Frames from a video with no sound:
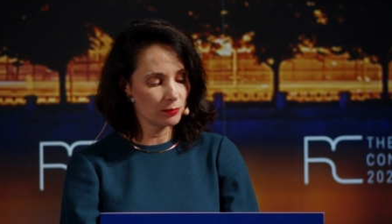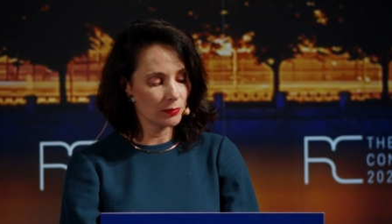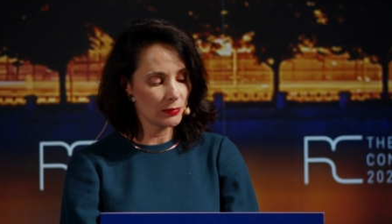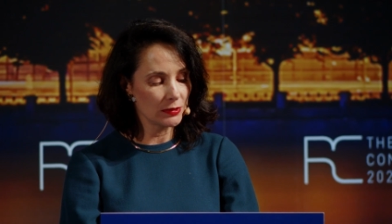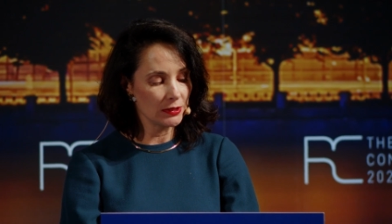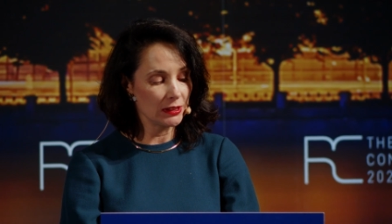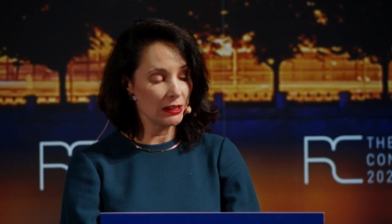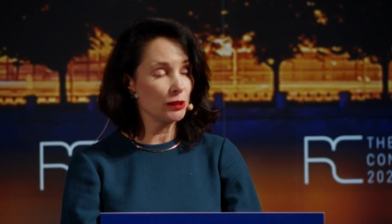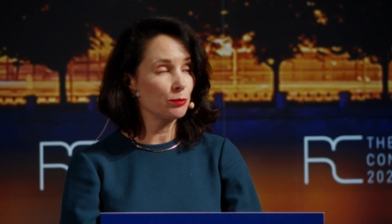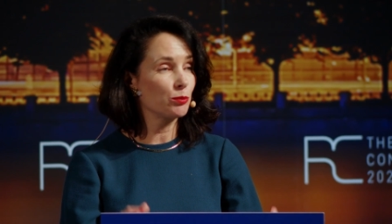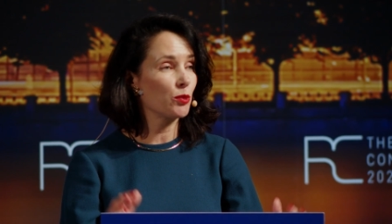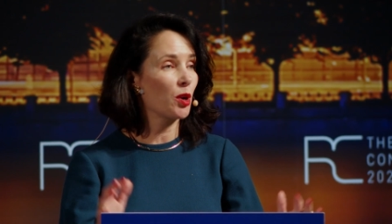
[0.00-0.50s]

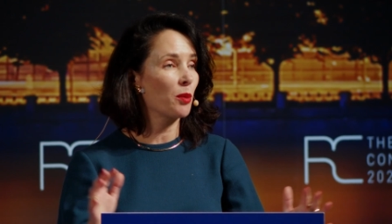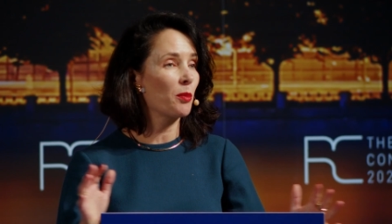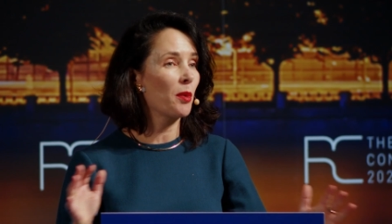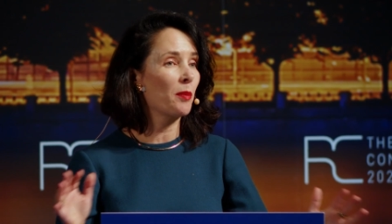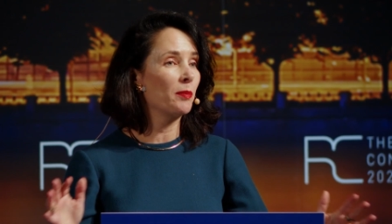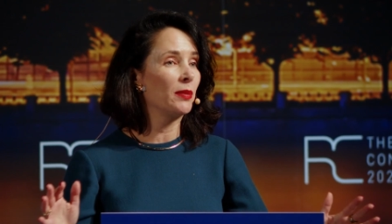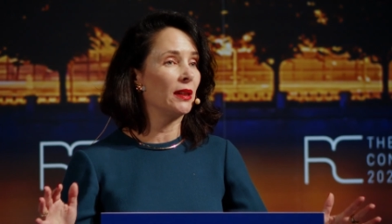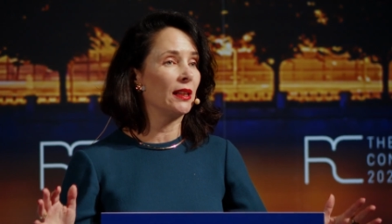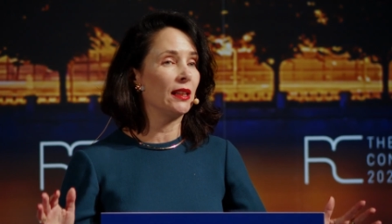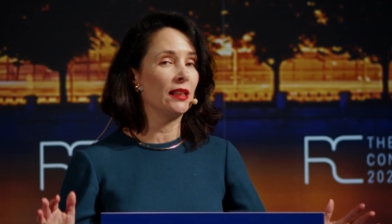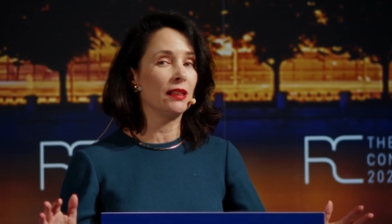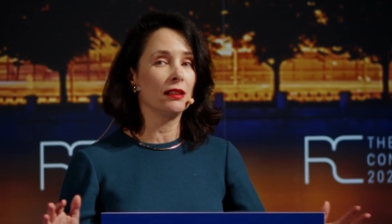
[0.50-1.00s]
This
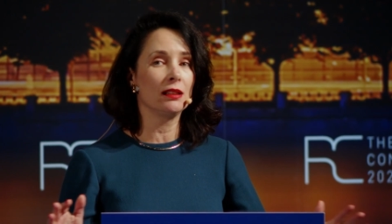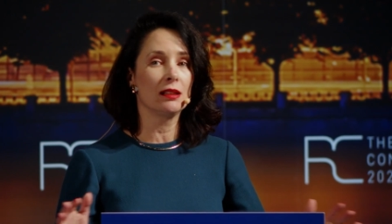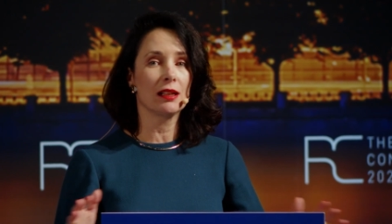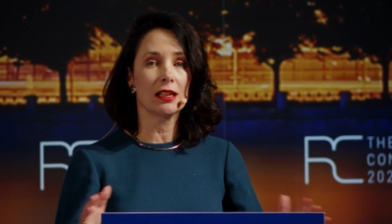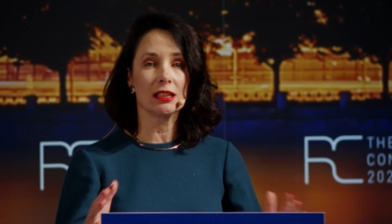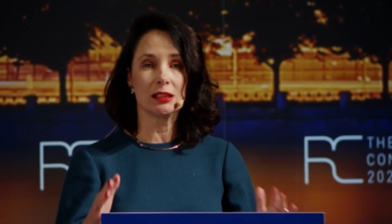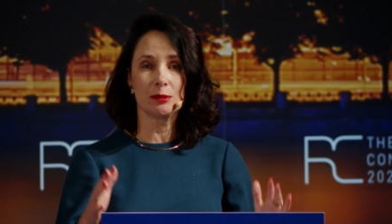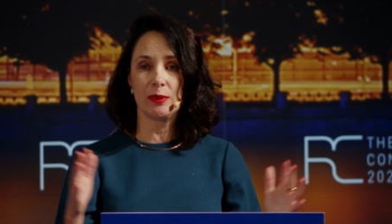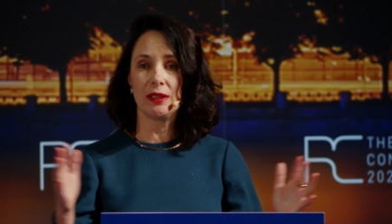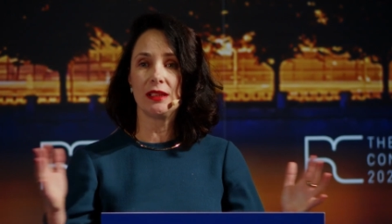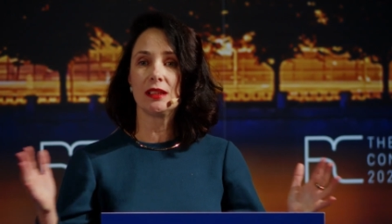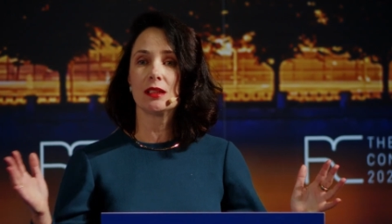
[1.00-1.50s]
probably
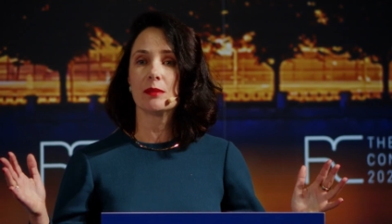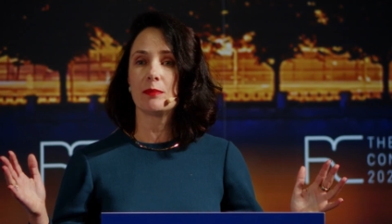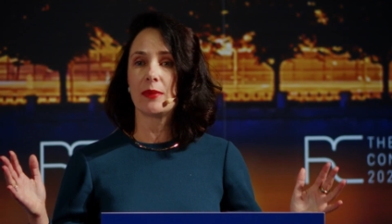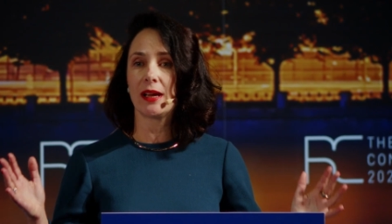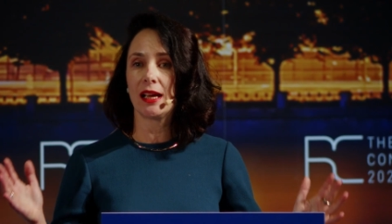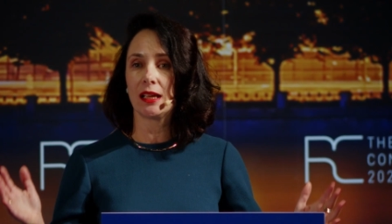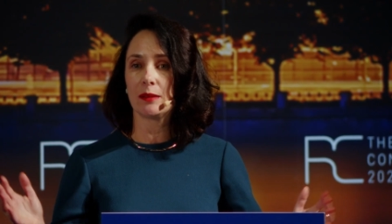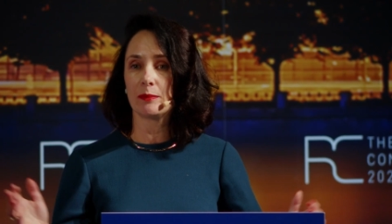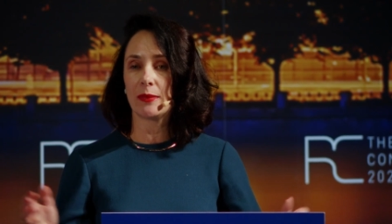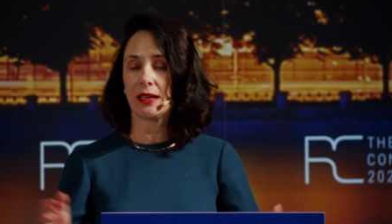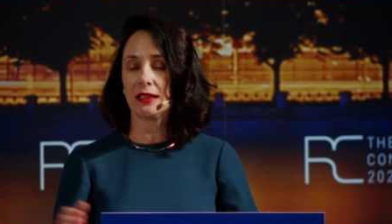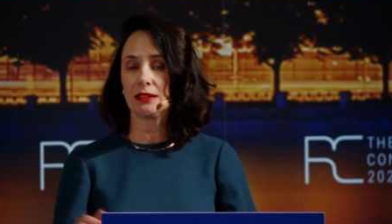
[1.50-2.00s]
has been the
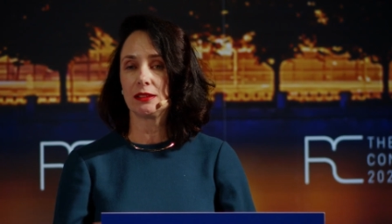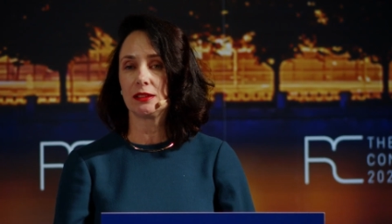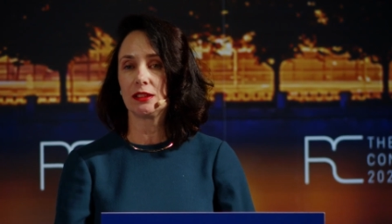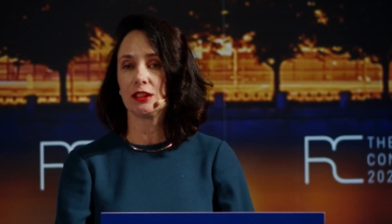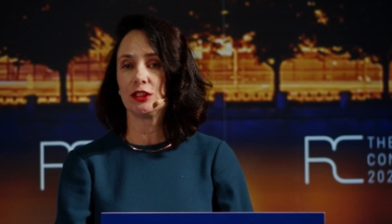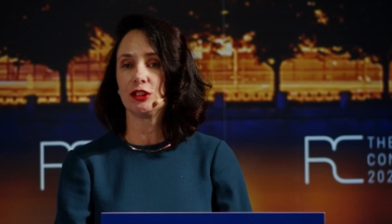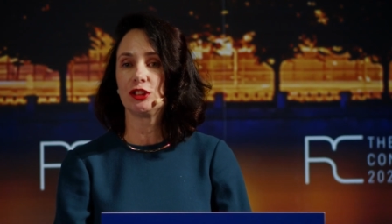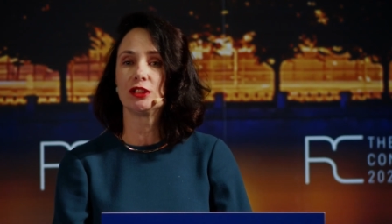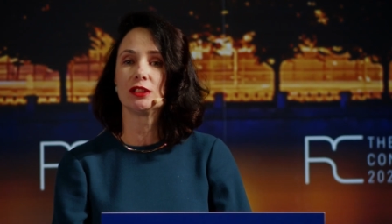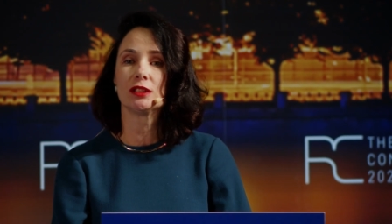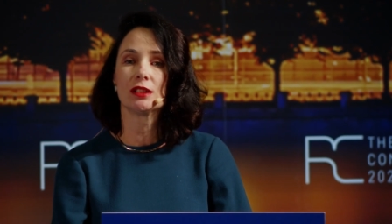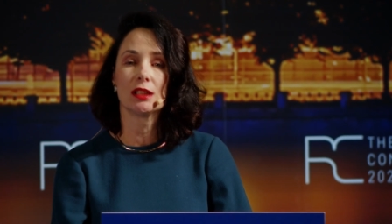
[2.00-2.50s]
main
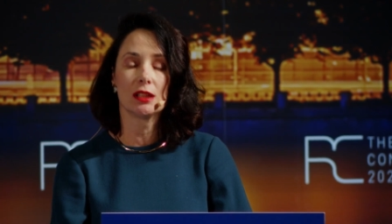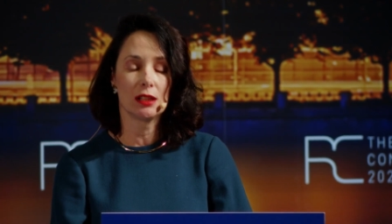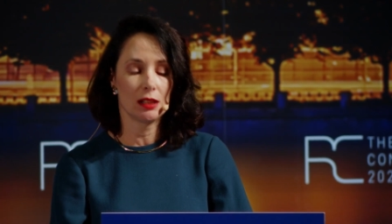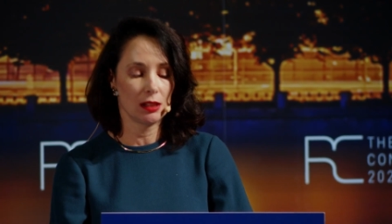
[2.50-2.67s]
message